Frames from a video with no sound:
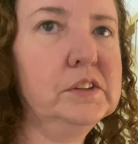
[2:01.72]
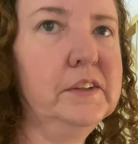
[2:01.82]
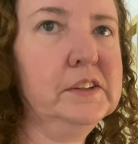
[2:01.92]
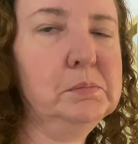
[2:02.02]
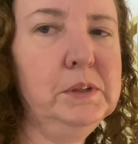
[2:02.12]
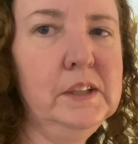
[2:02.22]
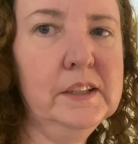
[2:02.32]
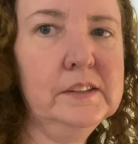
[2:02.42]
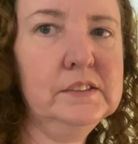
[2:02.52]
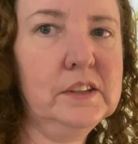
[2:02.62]
on
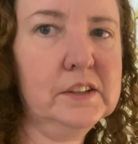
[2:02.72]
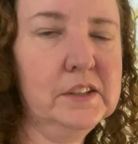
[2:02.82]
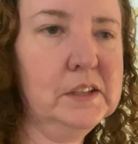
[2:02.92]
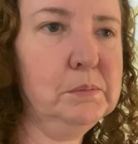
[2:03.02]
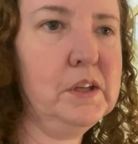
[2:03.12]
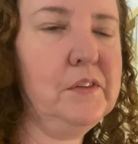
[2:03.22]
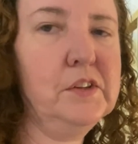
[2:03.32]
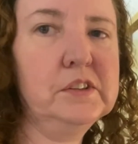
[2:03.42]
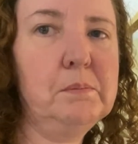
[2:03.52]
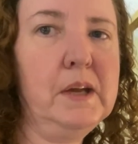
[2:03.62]
Expedia.com and
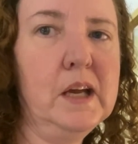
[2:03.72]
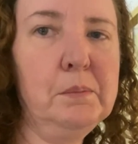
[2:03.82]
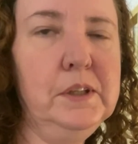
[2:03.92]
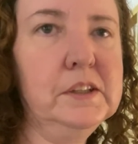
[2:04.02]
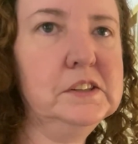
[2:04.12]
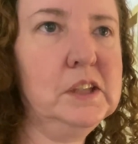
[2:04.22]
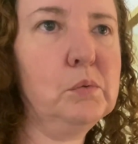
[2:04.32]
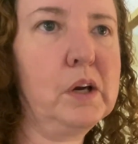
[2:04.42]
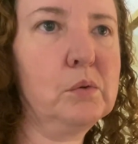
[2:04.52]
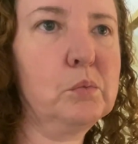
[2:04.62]
there's a map. You can see
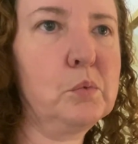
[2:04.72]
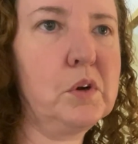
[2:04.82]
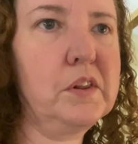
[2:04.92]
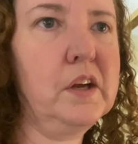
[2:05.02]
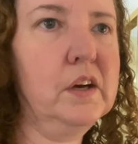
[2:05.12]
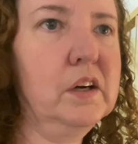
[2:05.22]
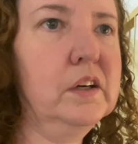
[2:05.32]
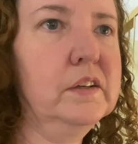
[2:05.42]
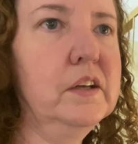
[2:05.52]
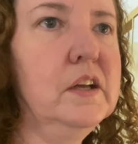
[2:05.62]
where they
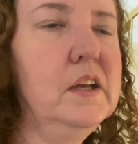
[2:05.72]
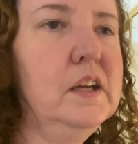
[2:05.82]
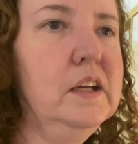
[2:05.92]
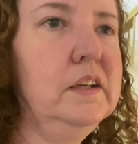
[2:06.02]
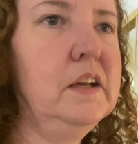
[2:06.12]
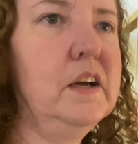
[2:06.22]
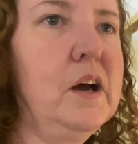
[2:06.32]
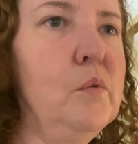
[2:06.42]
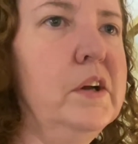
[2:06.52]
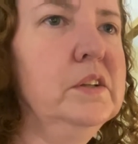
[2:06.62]
are. Now,
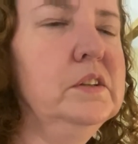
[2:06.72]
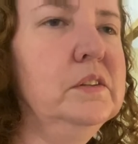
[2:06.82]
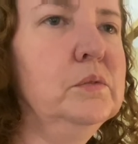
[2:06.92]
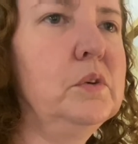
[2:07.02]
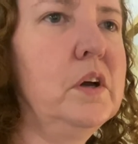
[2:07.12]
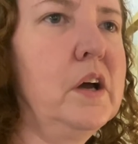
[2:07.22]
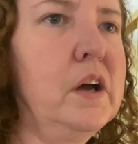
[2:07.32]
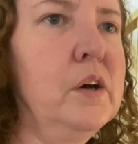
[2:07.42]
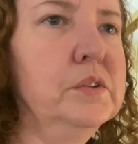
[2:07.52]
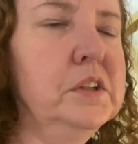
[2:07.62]
I wanted
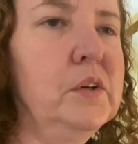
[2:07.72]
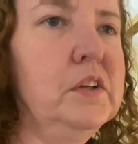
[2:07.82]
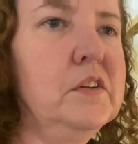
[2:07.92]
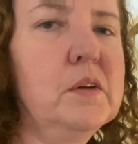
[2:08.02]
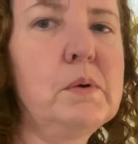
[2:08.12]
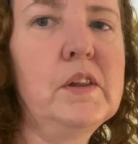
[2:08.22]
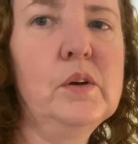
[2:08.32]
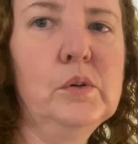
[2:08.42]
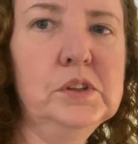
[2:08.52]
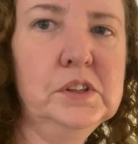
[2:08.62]
a hotel either by the
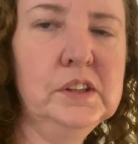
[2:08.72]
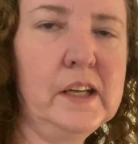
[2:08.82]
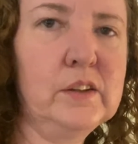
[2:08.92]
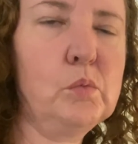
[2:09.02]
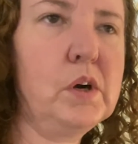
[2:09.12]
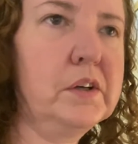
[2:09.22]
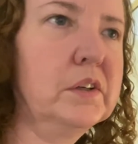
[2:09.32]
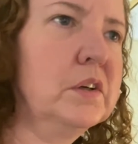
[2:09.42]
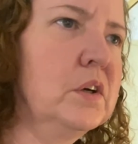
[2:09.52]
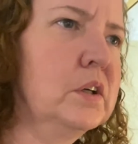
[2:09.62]
ocean, like the
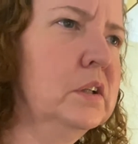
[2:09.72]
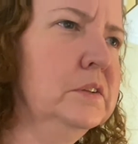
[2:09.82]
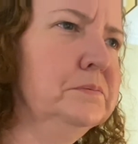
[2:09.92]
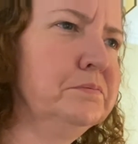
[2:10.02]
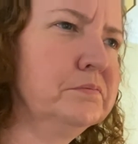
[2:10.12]
water, or